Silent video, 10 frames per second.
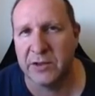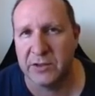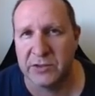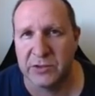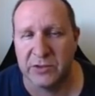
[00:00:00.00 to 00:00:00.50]

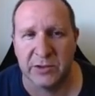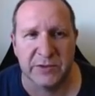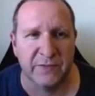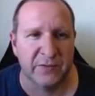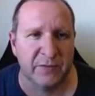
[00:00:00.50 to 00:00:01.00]
those two lots
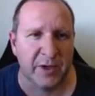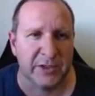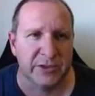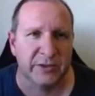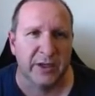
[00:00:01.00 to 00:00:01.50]
of
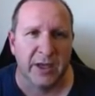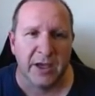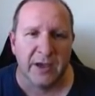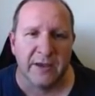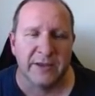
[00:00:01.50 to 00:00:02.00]
information,
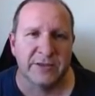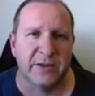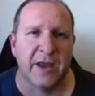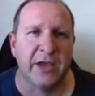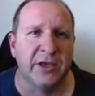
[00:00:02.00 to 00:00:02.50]
so
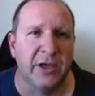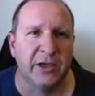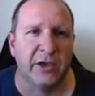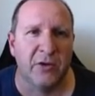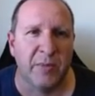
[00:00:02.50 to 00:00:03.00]
now you can
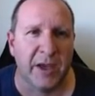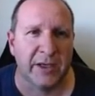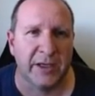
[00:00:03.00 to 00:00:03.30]
go back